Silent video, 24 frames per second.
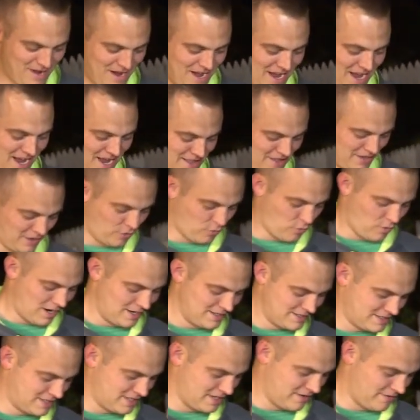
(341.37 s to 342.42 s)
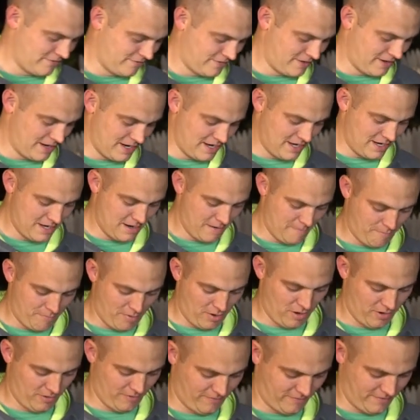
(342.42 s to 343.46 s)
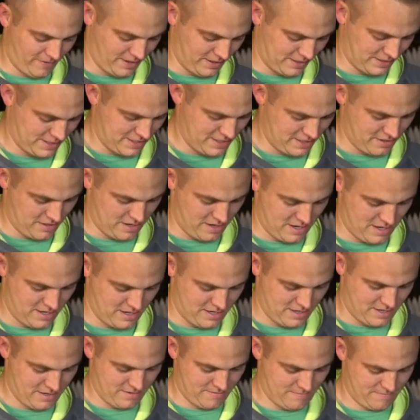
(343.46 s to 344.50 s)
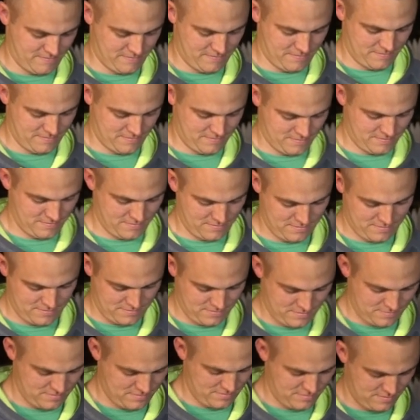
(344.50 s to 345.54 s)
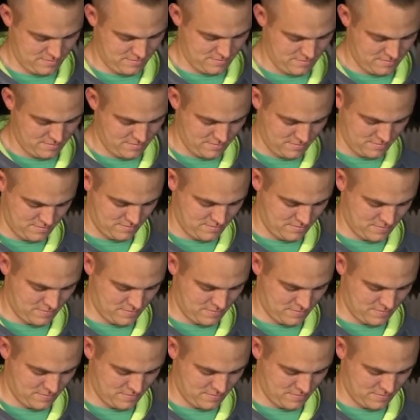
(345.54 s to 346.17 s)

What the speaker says: But in the quest of getting it perfect, This is what happens when you try and go for perfection.